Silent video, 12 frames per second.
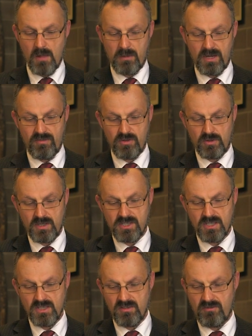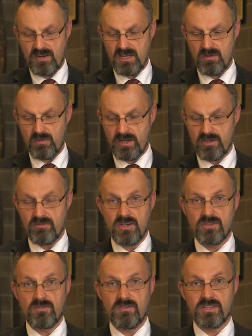But if you consider the very wide
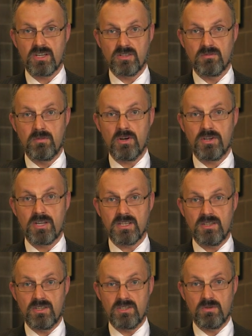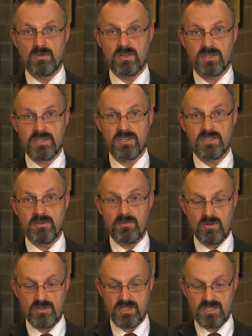range of physical bodies in the solar system,
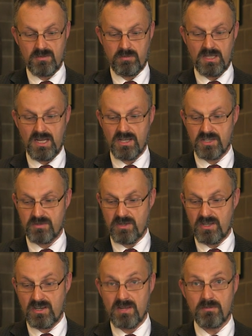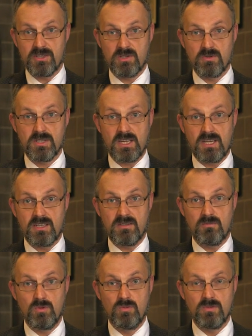not just the planets, but their
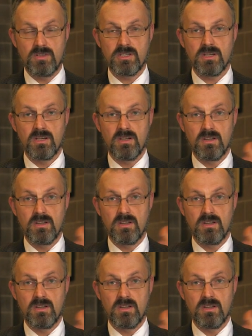associated moons,